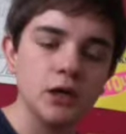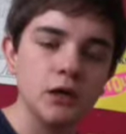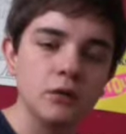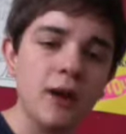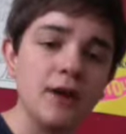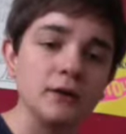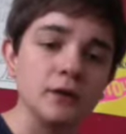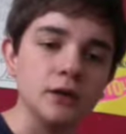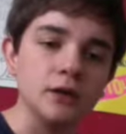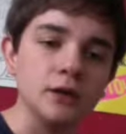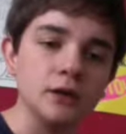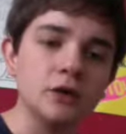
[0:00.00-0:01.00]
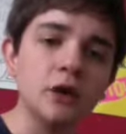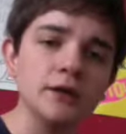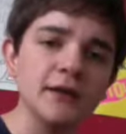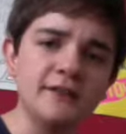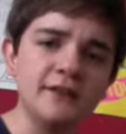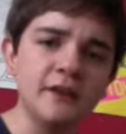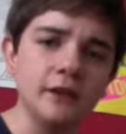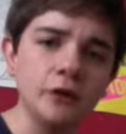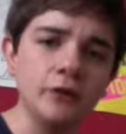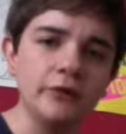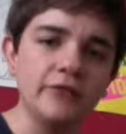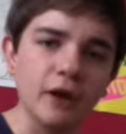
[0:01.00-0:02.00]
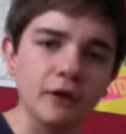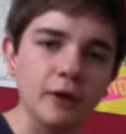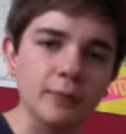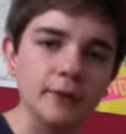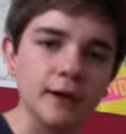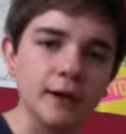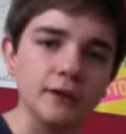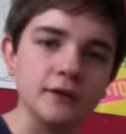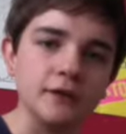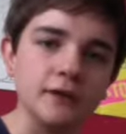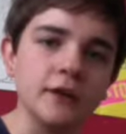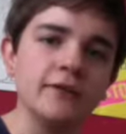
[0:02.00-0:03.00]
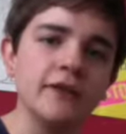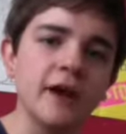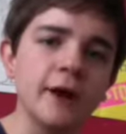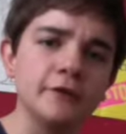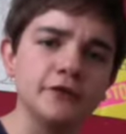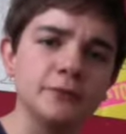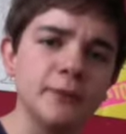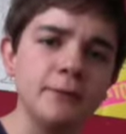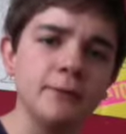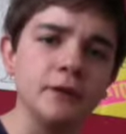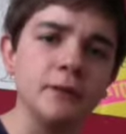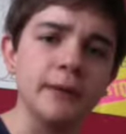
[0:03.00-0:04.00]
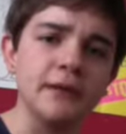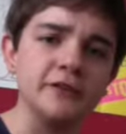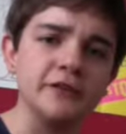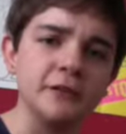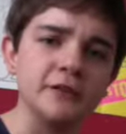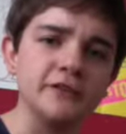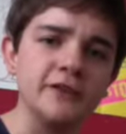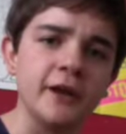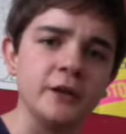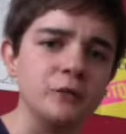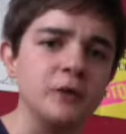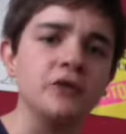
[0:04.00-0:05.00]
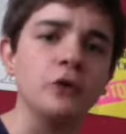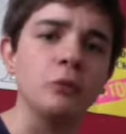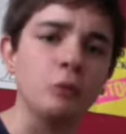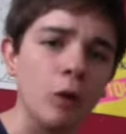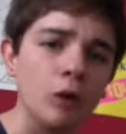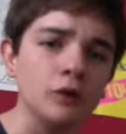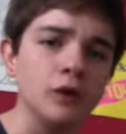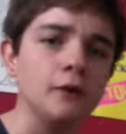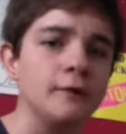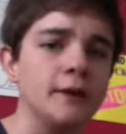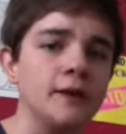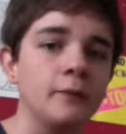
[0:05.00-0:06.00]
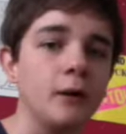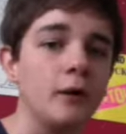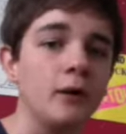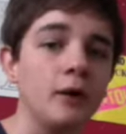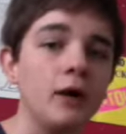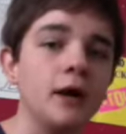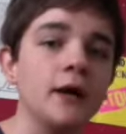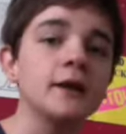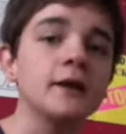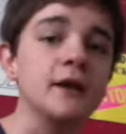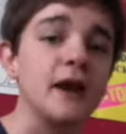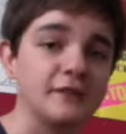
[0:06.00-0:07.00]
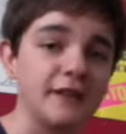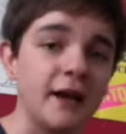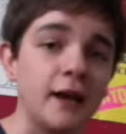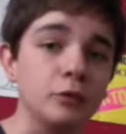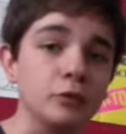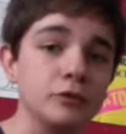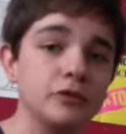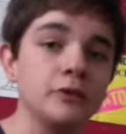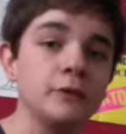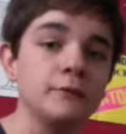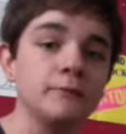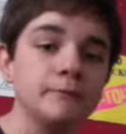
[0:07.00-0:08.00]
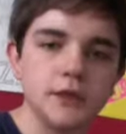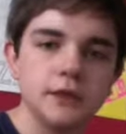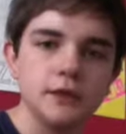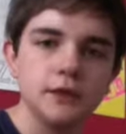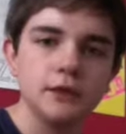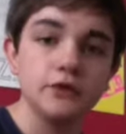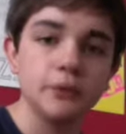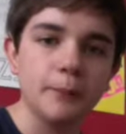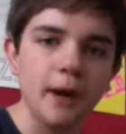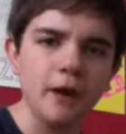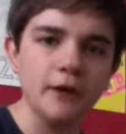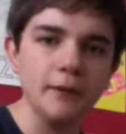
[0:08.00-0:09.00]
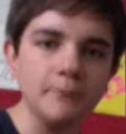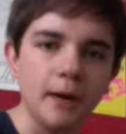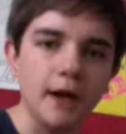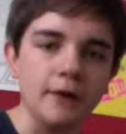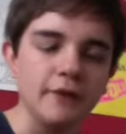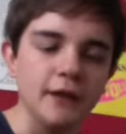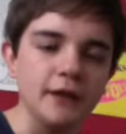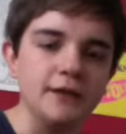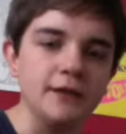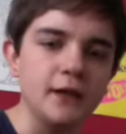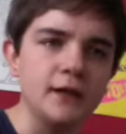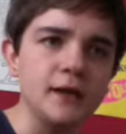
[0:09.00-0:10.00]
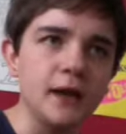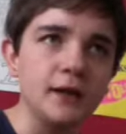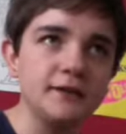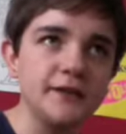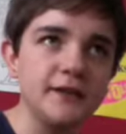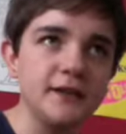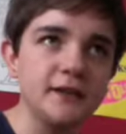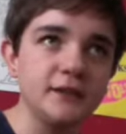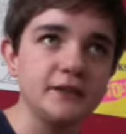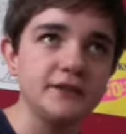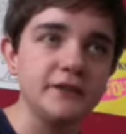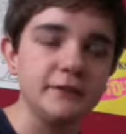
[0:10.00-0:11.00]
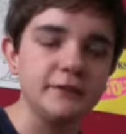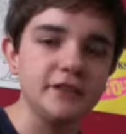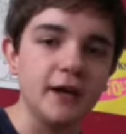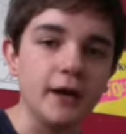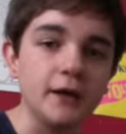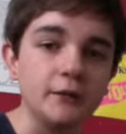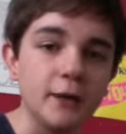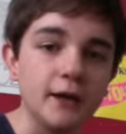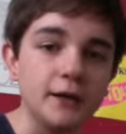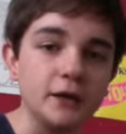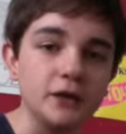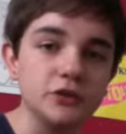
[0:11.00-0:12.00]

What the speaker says: well, not letting go of their grip on Ireland. The Irish people are basically saying, "We don't want you anymore, get out." So, bearing in mind that in 1979, when